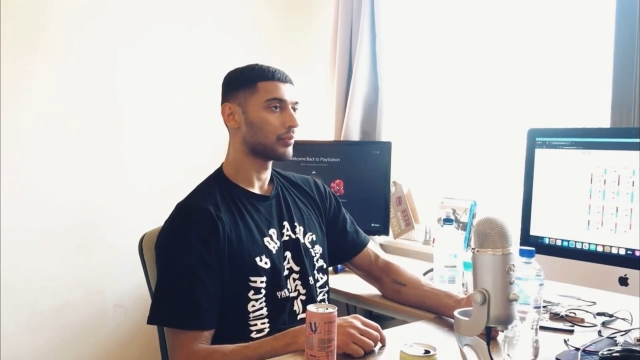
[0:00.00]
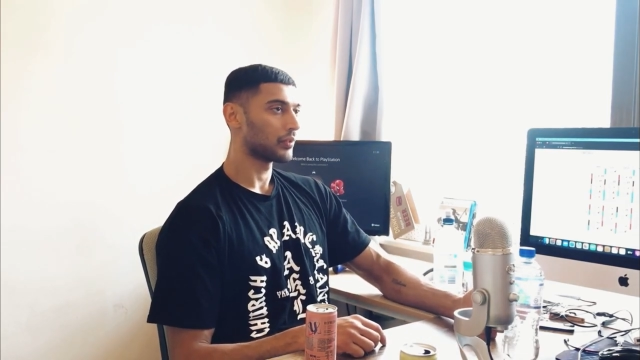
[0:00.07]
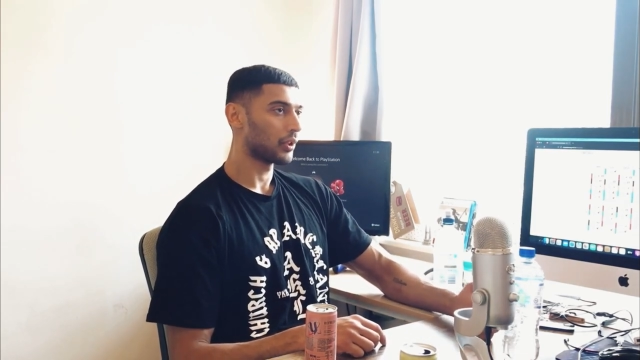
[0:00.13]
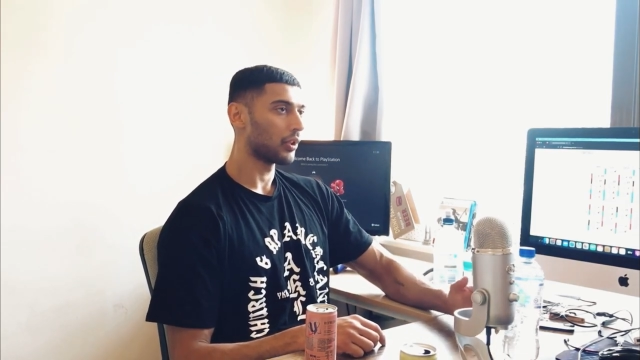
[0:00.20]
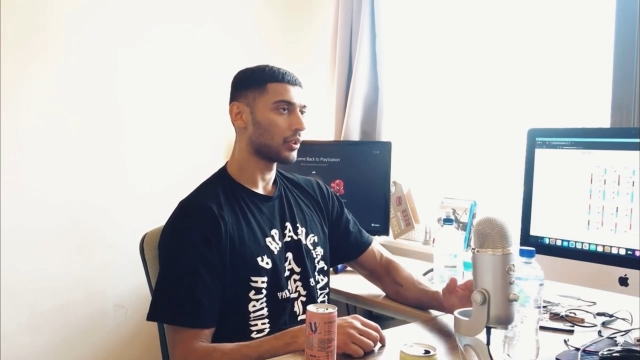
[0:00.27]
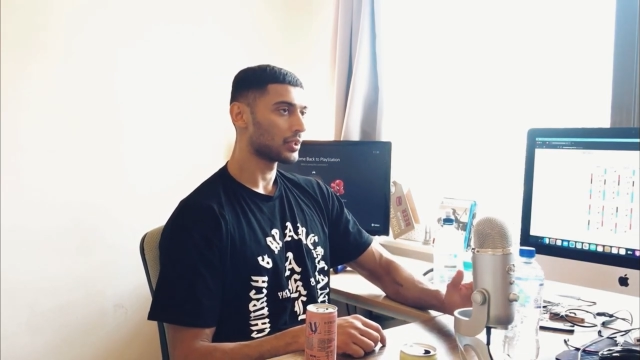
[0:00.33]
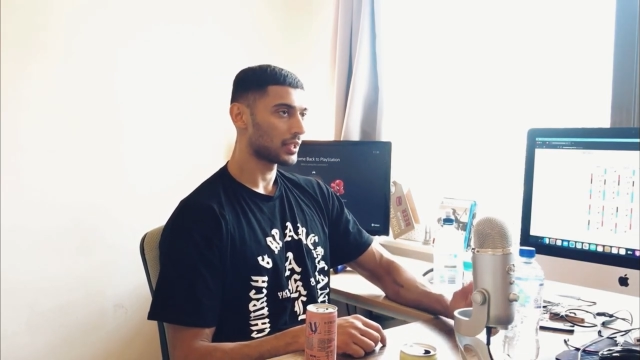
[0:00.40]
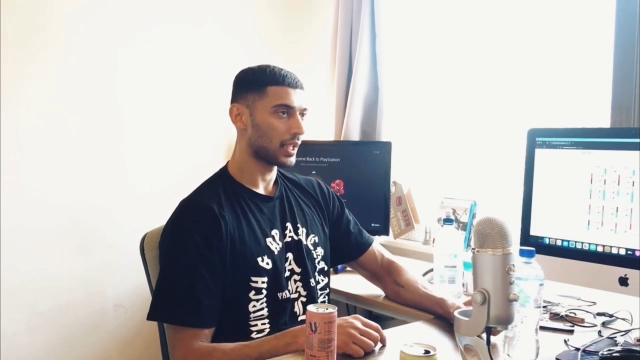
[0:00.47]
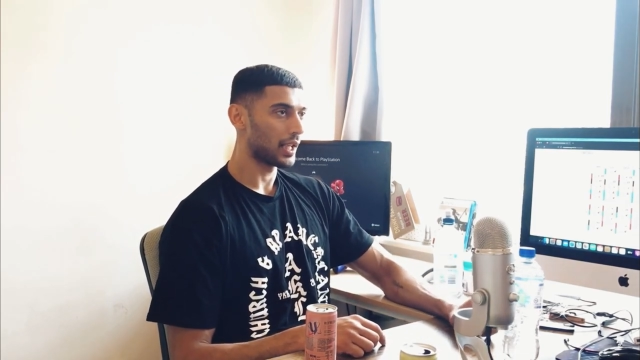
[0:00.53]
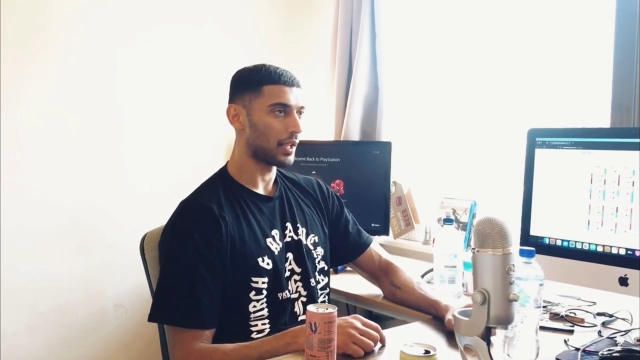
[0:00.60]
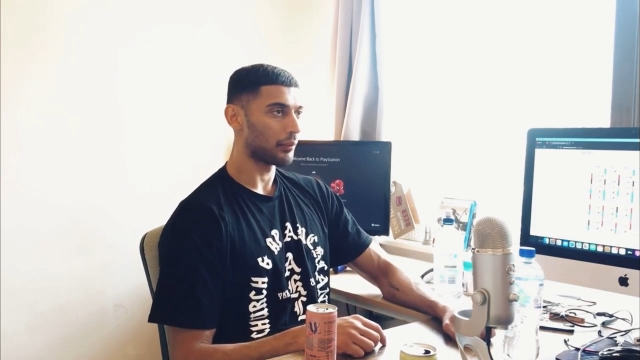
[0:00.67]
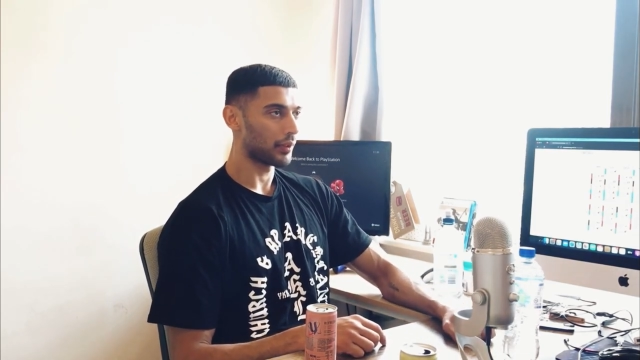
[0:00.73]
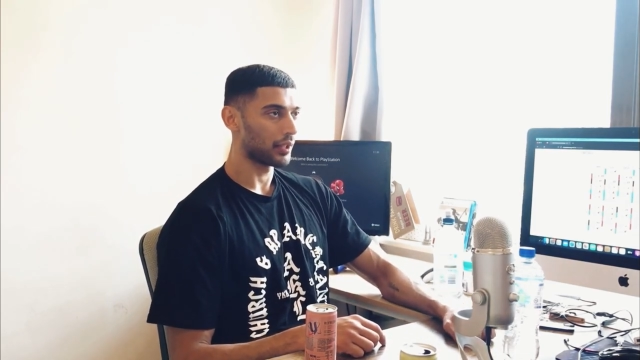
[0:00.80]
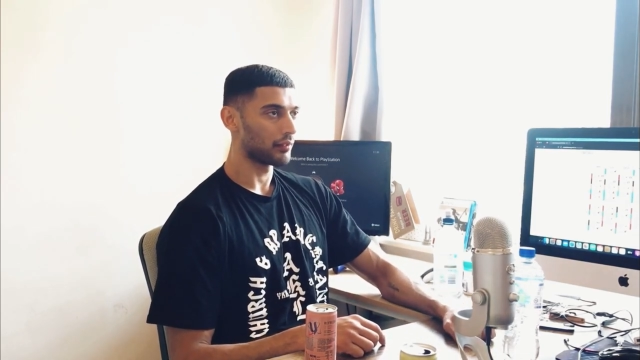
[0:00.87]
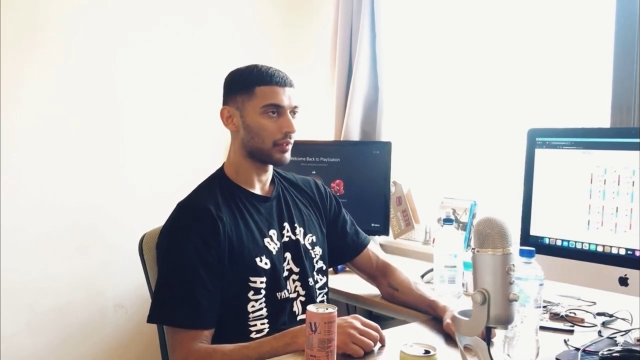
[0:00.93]
you know, say hi,
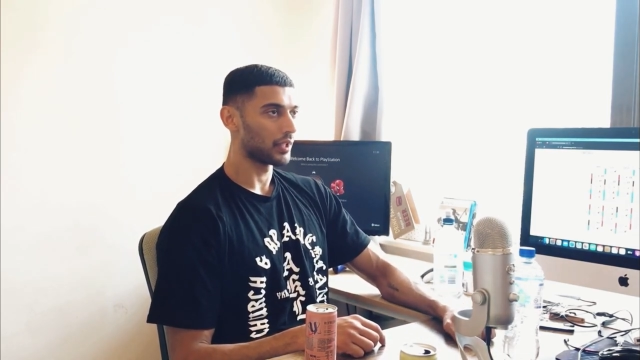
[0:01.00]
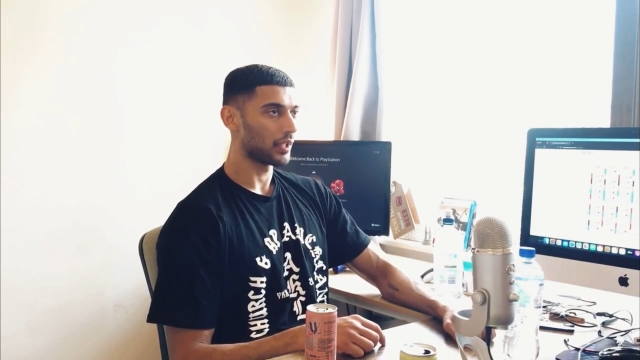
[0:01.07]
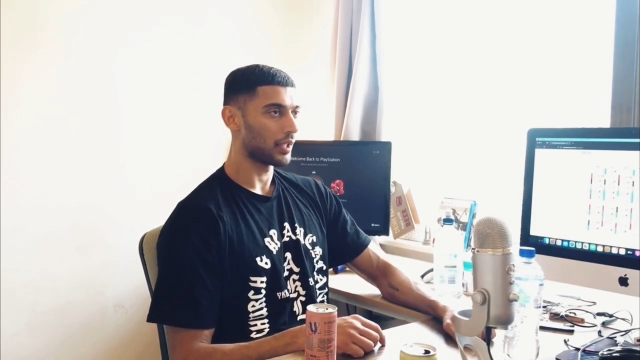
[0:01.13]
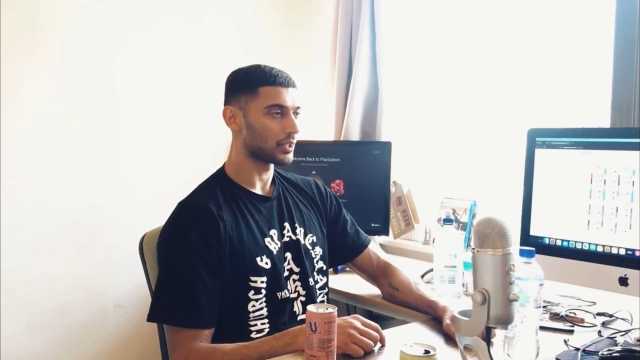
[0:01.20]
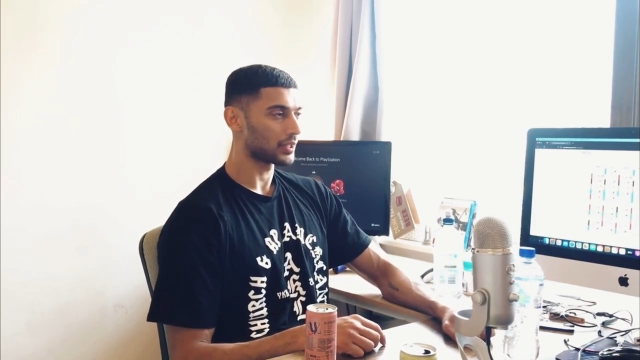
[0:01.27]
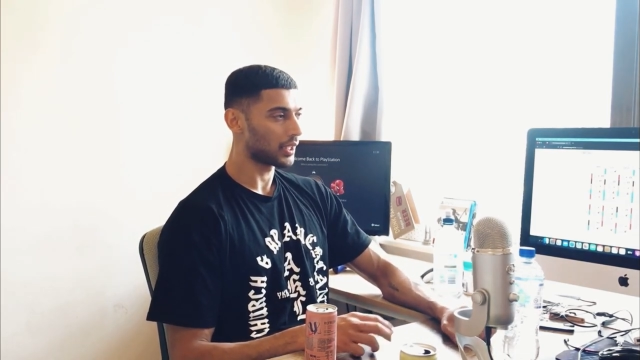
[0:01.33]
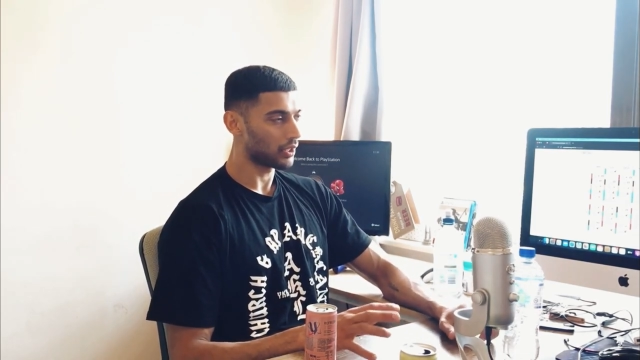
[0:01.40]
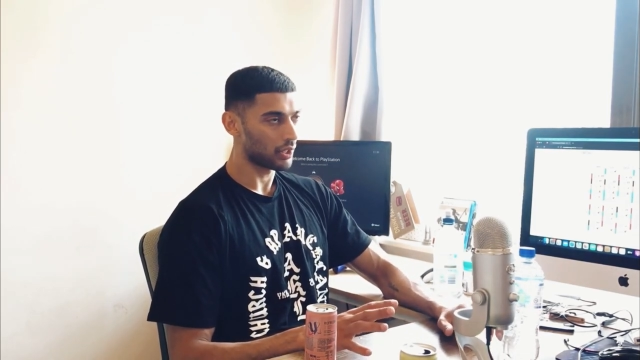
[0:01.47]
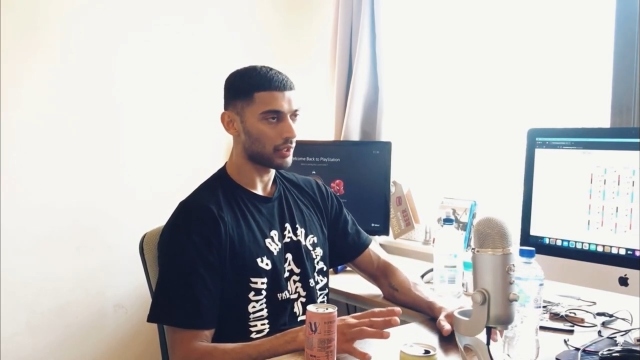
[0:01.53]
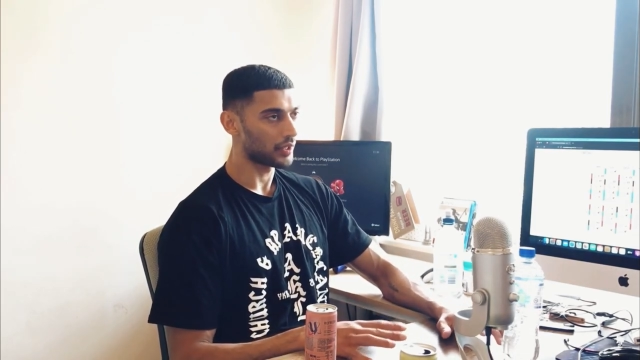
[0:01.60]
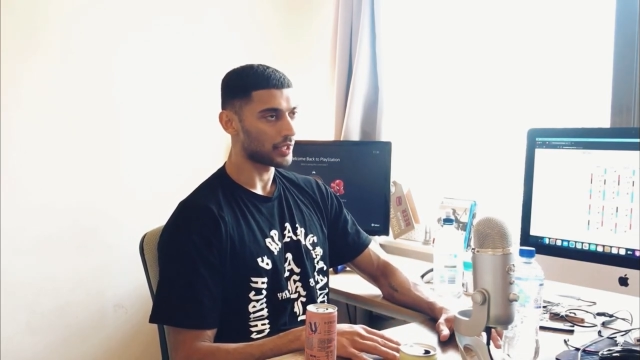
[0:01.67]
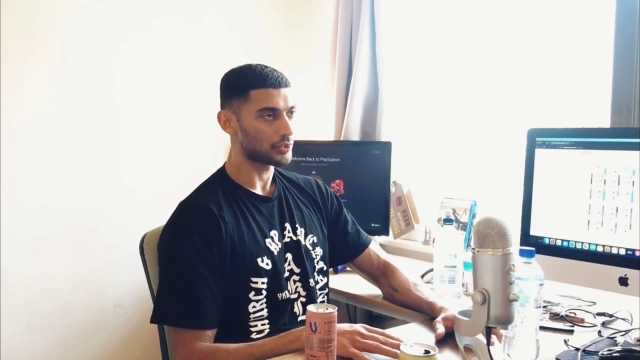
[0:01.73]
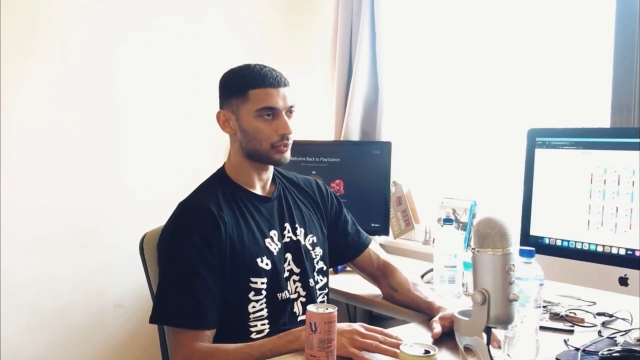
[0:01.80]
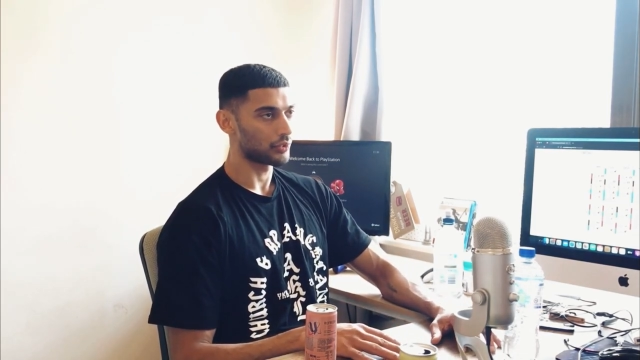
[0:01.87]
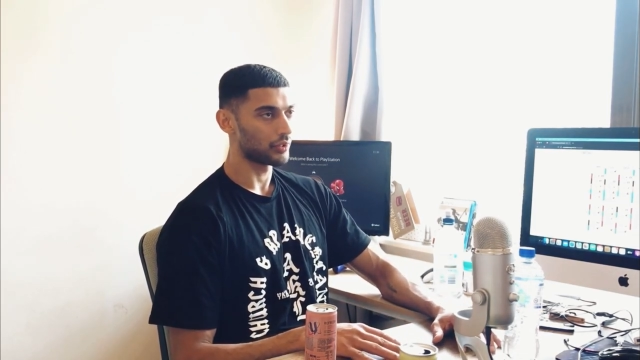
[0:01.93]
whatever. And I was yeah. like, oh,
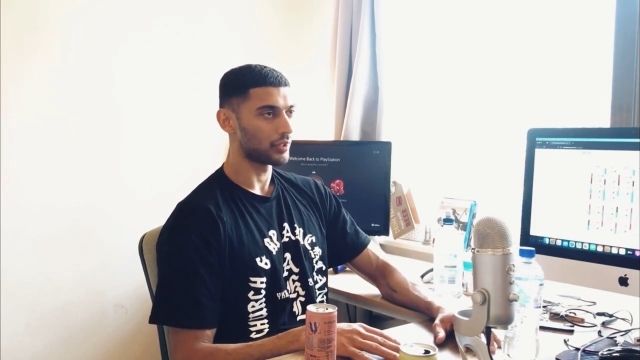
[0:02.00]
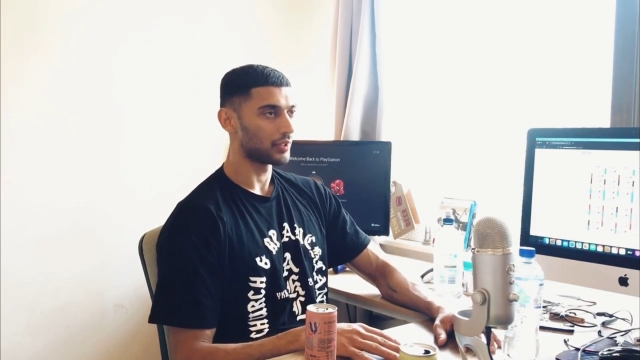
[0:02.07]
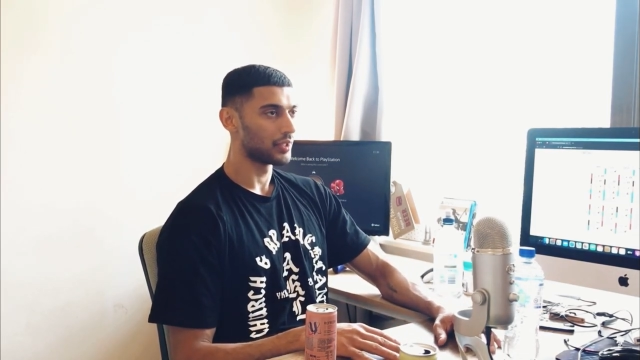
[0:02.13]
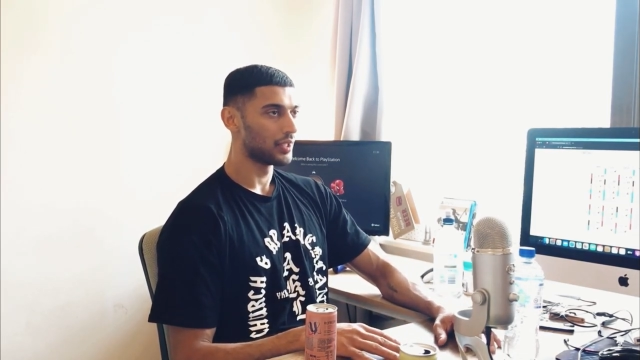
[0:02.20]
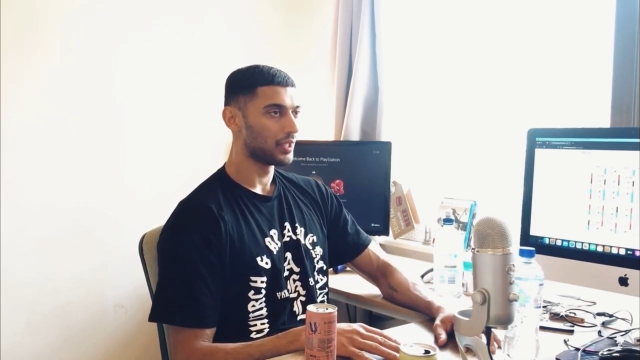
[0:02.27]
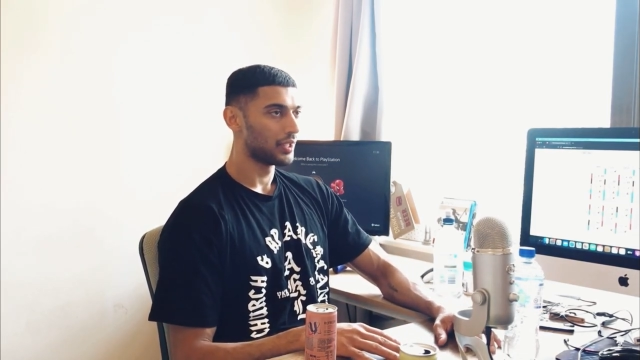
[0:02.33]
that's so good.